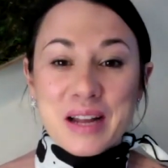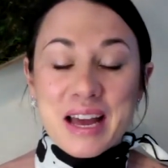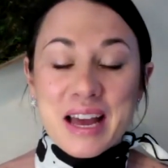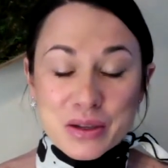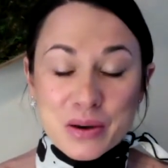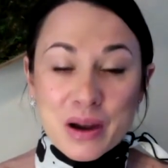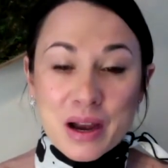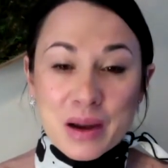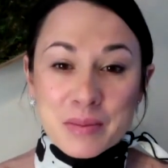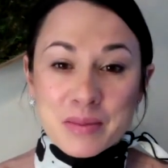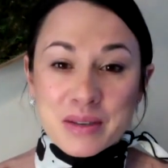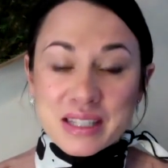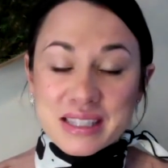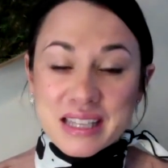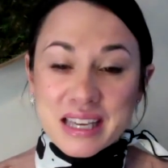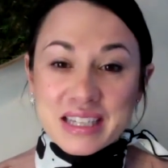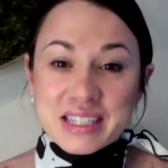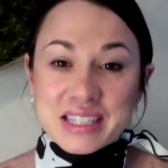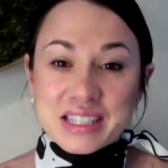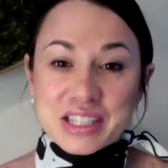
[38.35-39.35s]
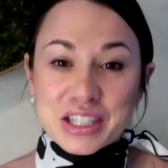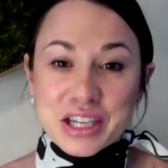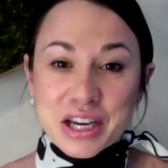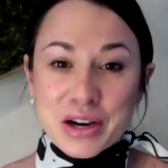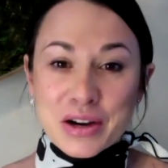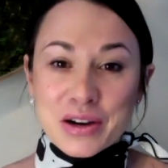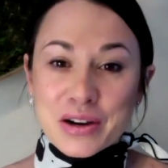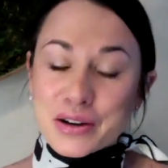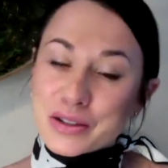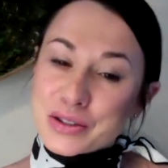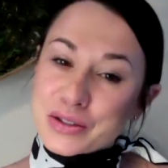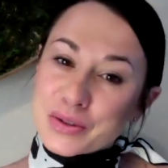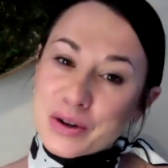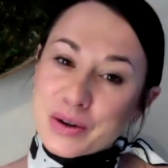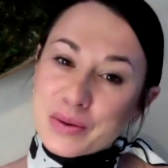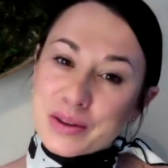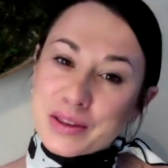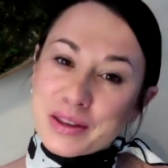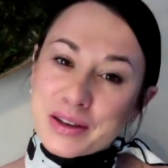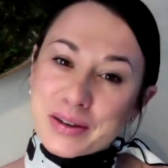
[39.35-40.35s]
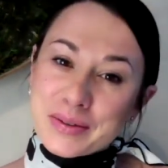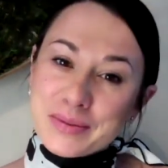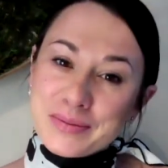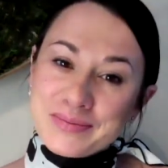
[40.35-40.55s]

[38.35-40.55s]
So I'm excited to share her story with you.